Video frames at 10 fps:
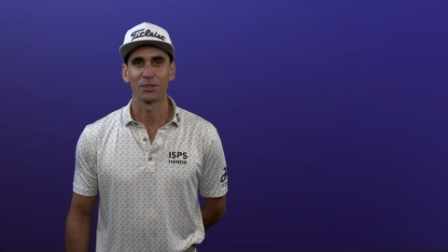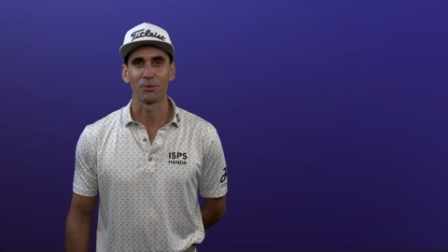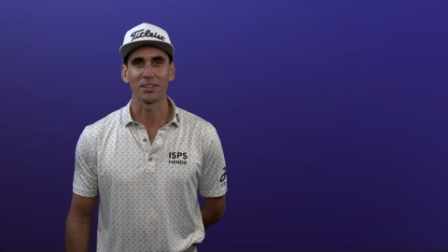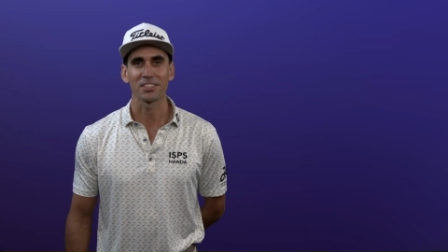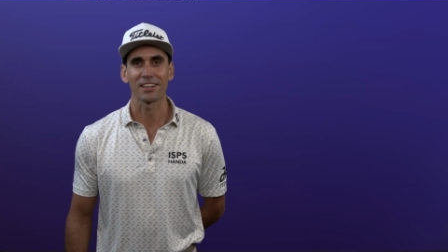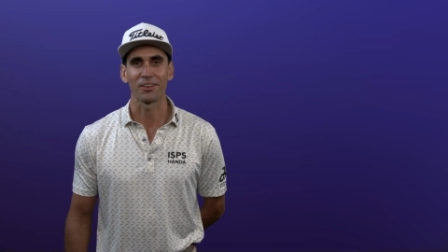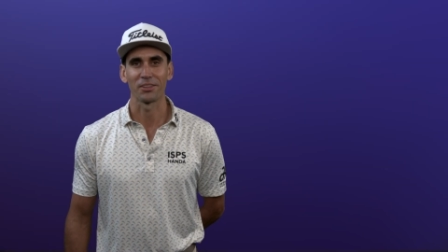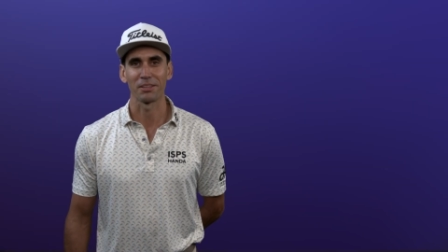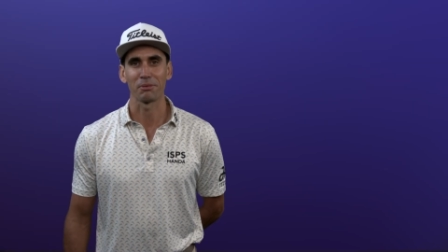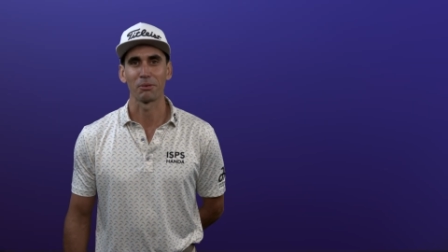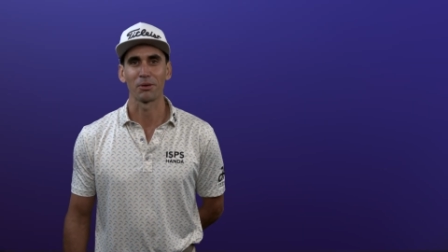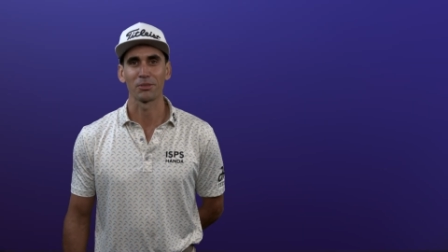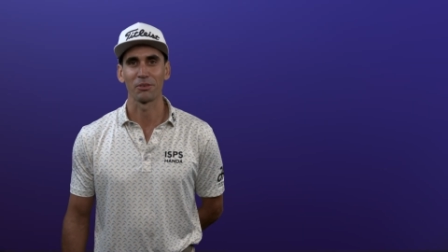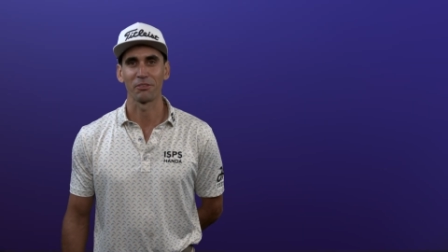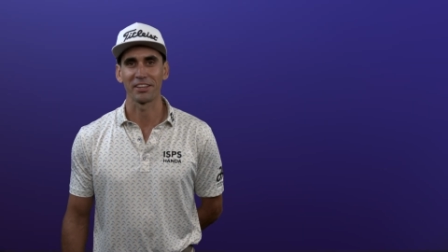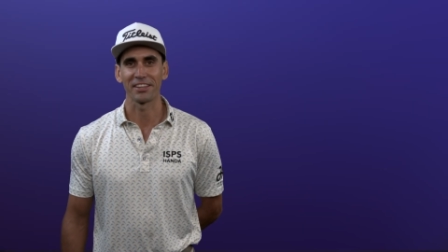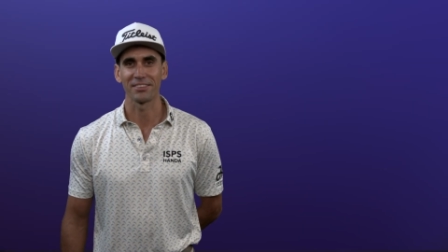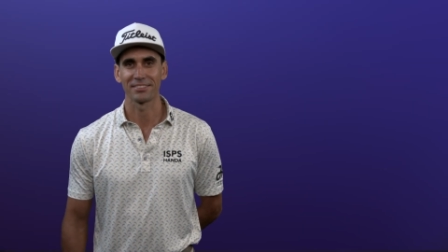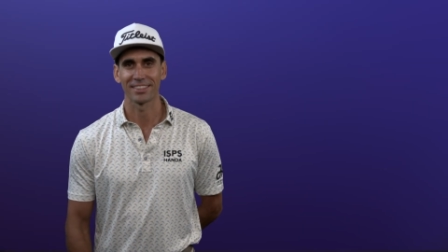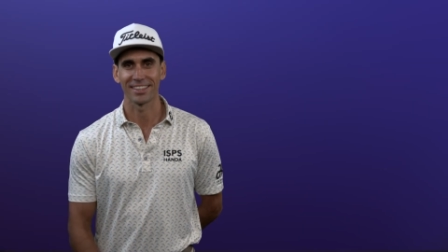To watch another DP World Tour
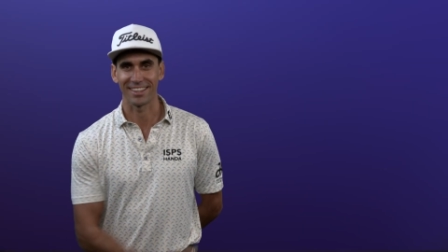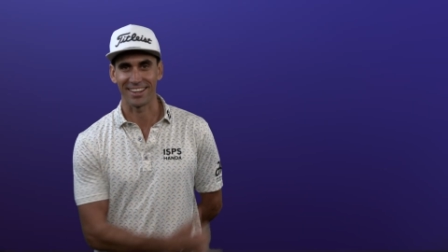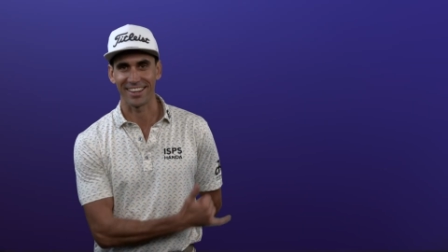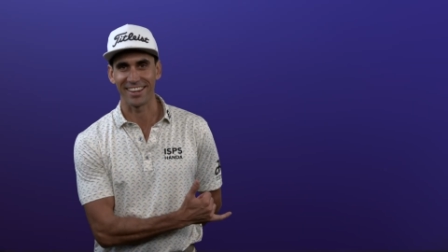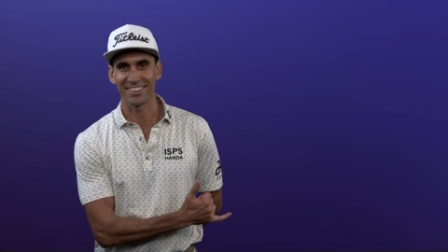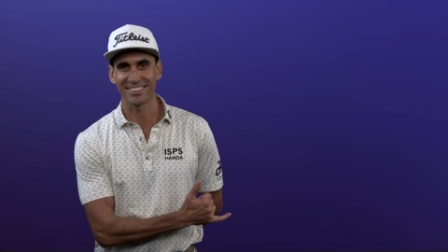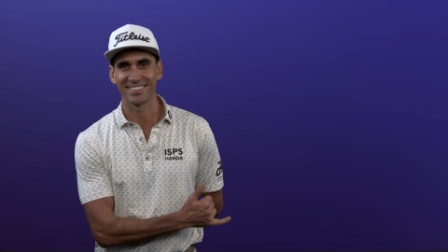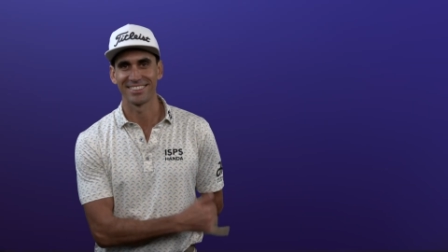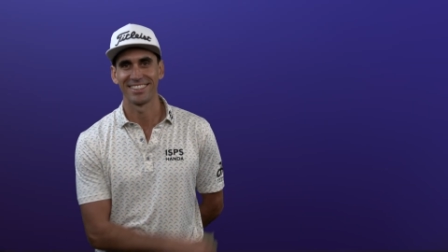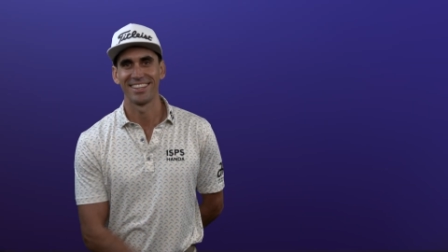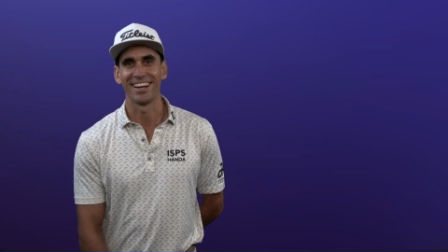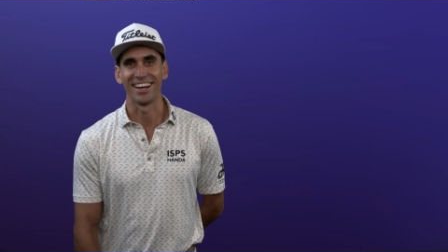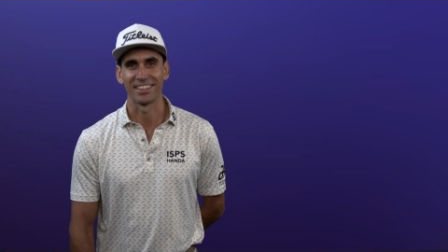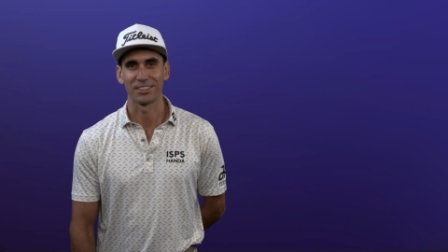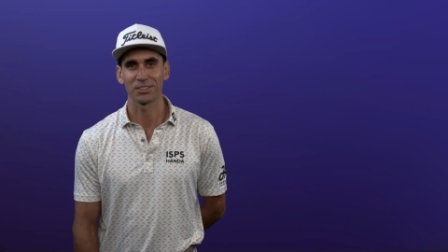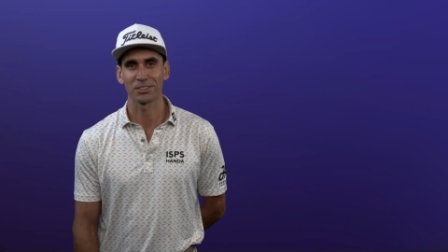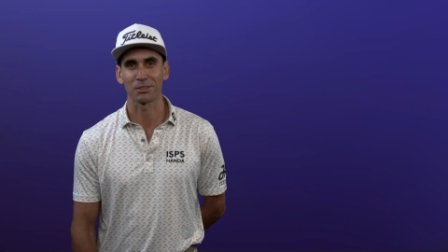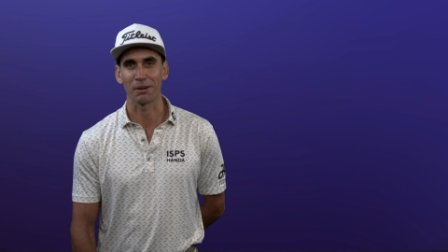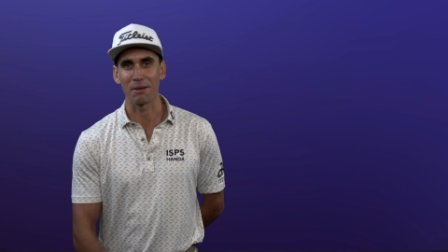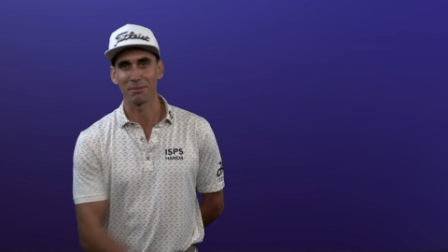video, click here and to
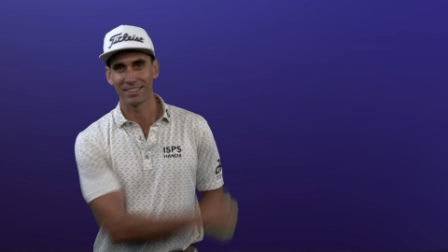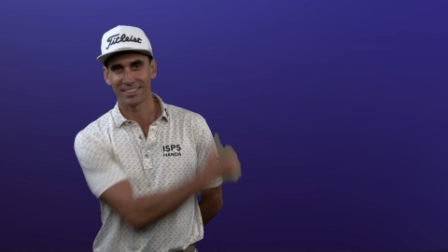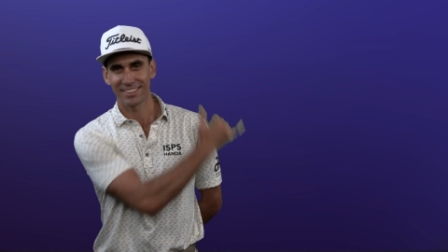subscribe,